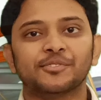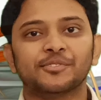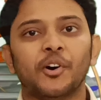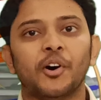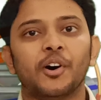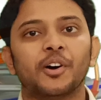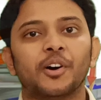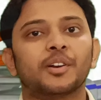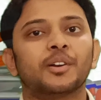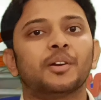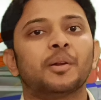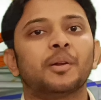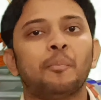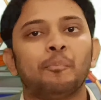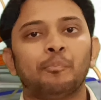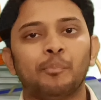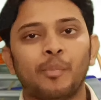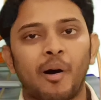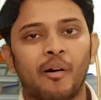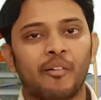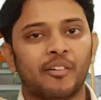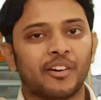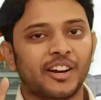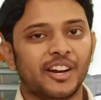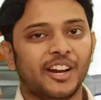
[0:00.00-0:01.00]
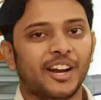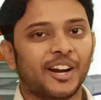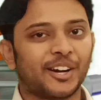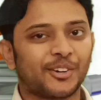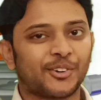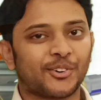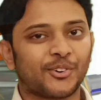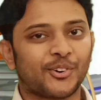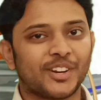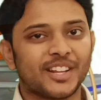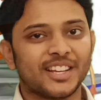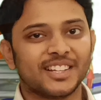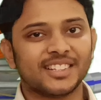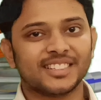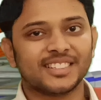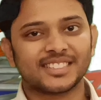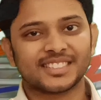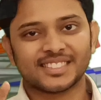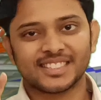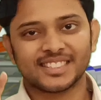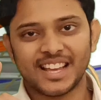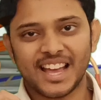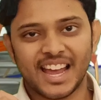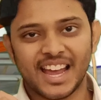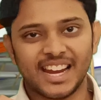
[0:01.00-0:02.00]
for Power Electronics,
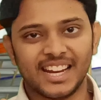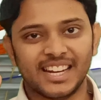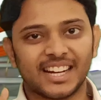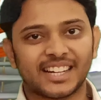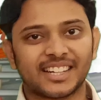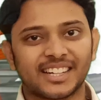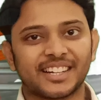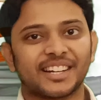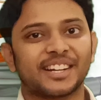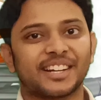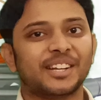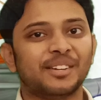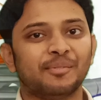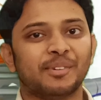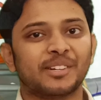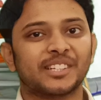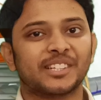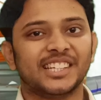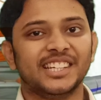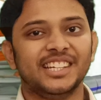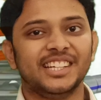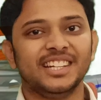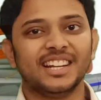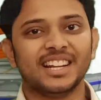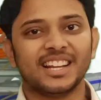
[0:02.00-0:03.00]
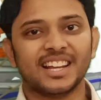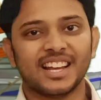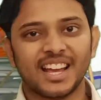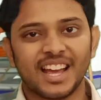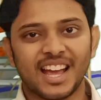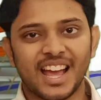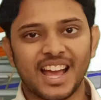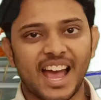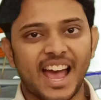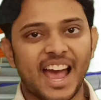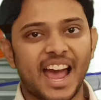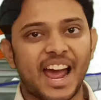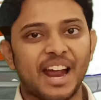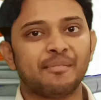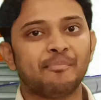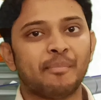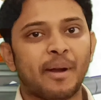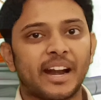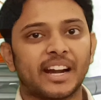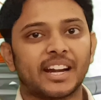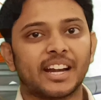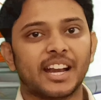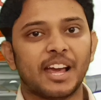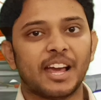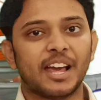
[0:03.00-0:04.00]
Electrical Machine and
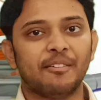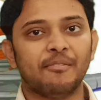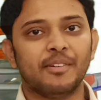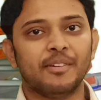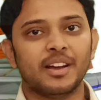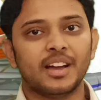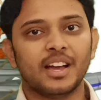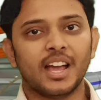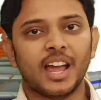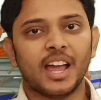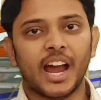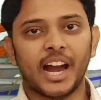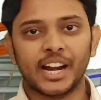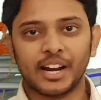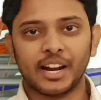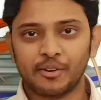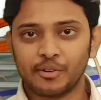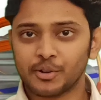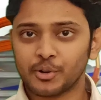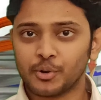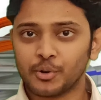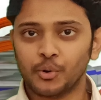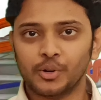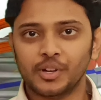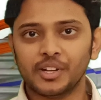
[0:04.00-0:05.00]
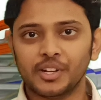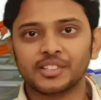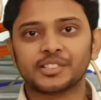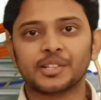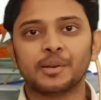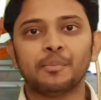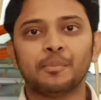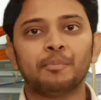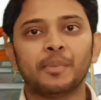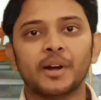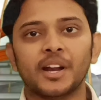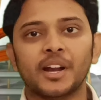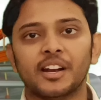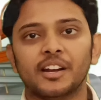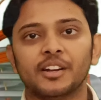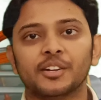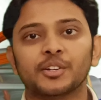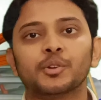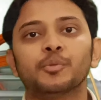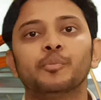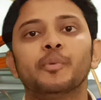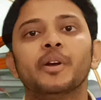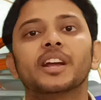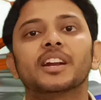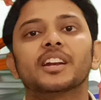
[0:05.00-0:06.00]
MATLAB. And our goal is simple,
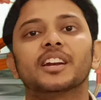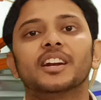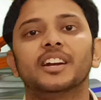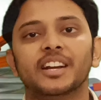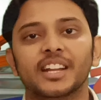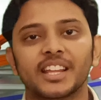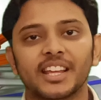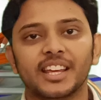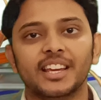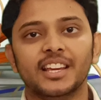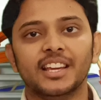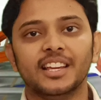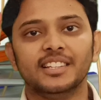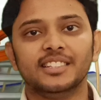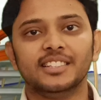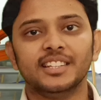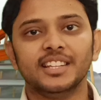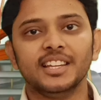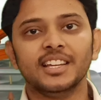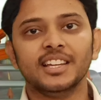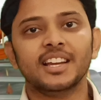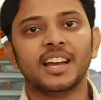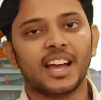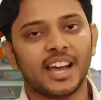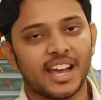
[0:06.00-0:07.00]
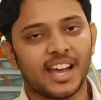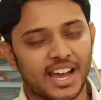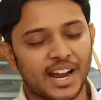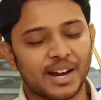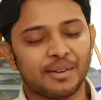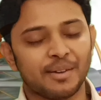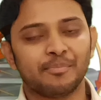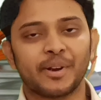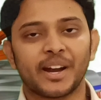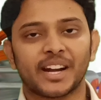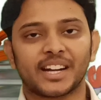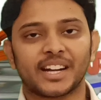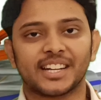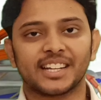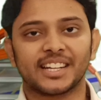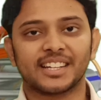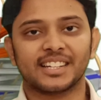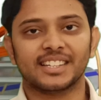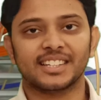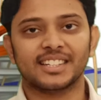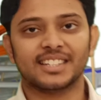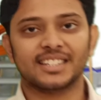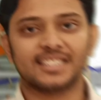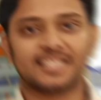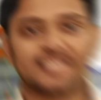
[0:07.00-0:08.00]
to make learning easy and
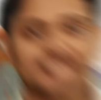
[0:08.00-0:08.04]
practical.